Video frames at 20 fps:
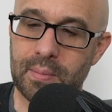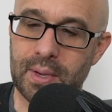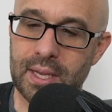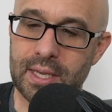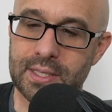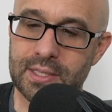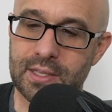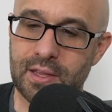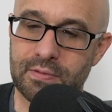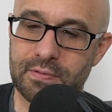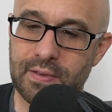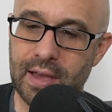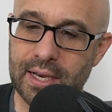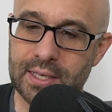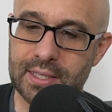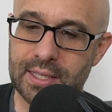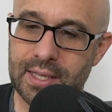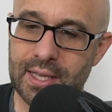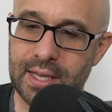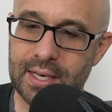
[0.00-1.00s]
is the
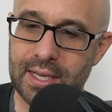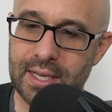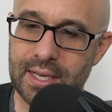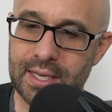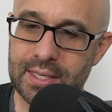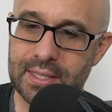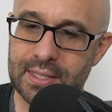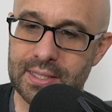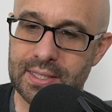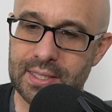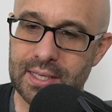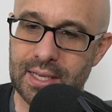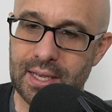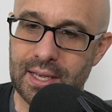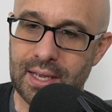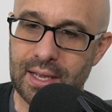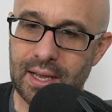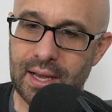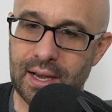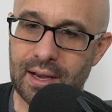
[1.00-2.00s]
fact that he's
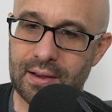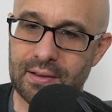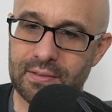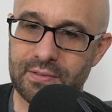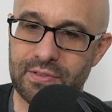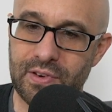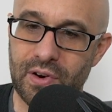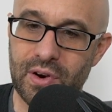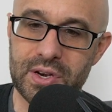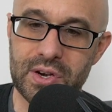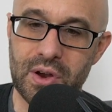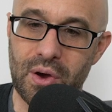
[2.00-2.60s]
very